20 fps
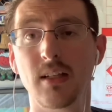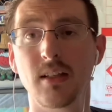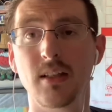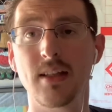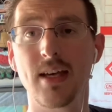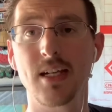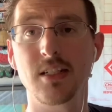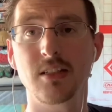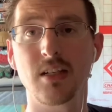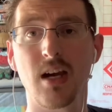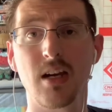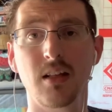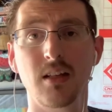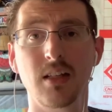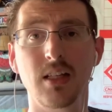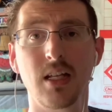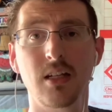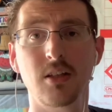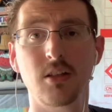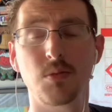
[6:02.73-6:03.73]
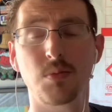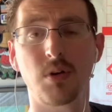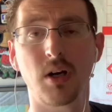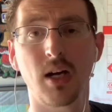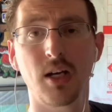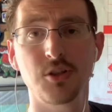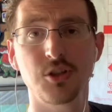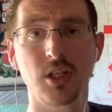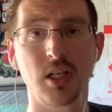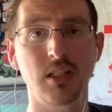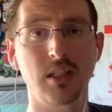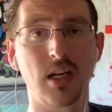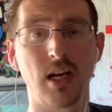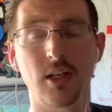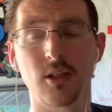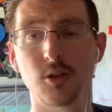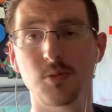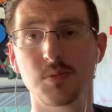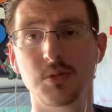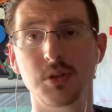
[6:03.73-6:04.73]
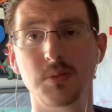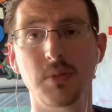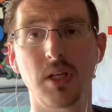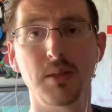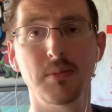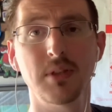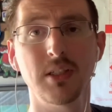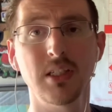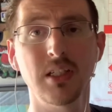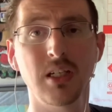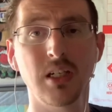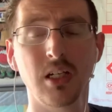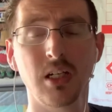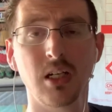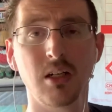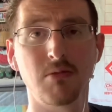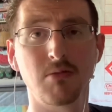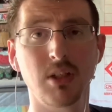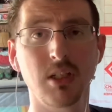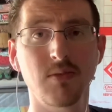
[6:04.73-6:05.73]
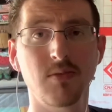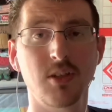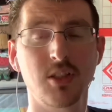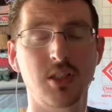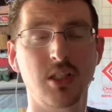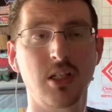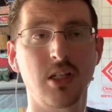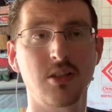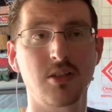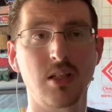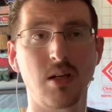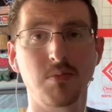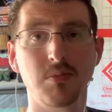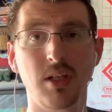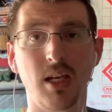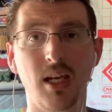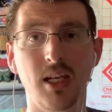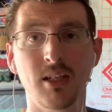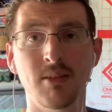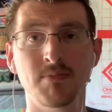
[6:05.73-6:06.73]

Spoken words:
that's kind of the end of the project. I hope to maybe revisit it someday.